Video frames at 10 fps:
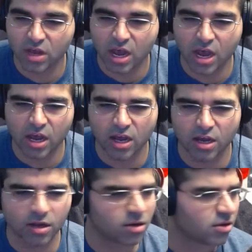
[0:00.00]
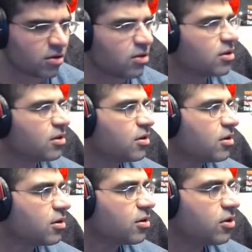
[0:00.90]

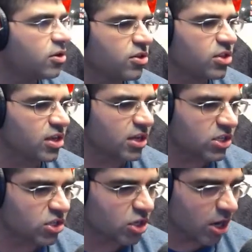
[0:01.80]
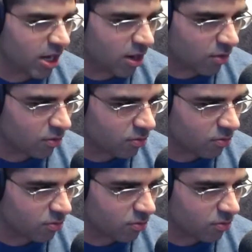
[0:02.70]
Your thing got starred out.